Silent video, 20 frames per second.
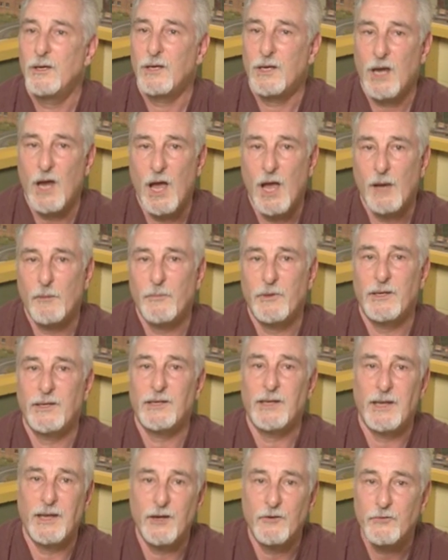
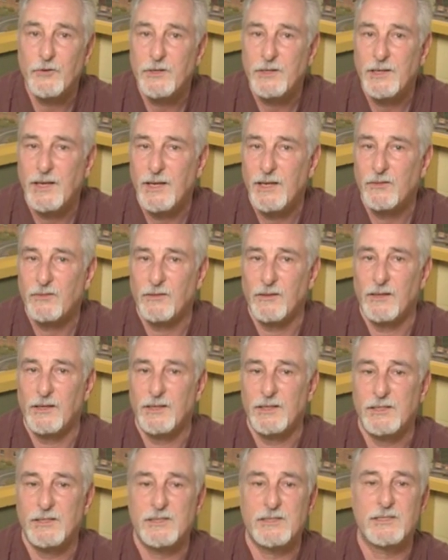common, everyday
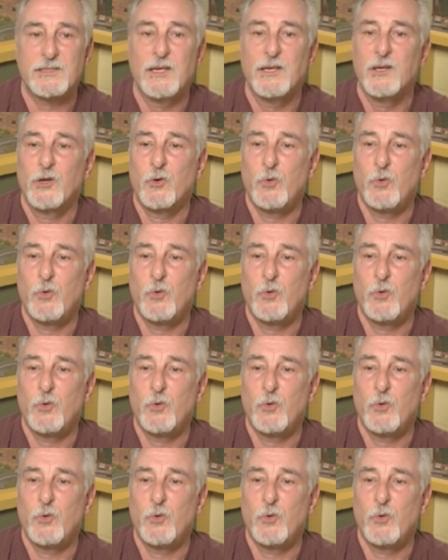things,